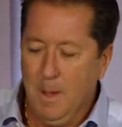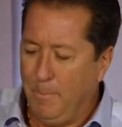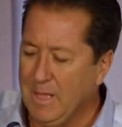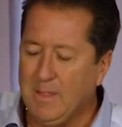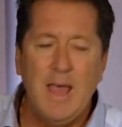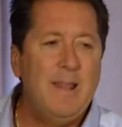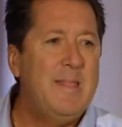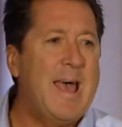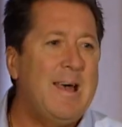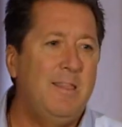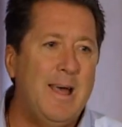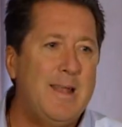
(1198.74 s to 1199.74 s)
But then
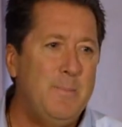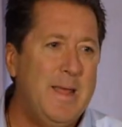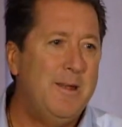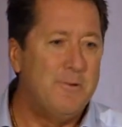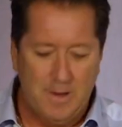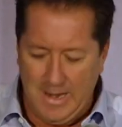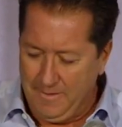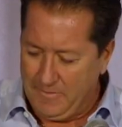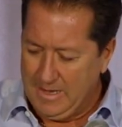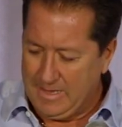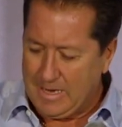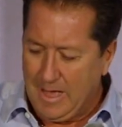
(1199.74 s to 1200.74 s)
that led me to an
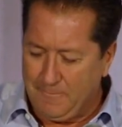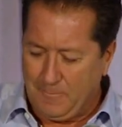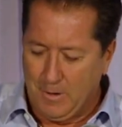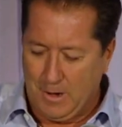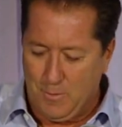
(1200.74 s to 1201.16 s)
even tougher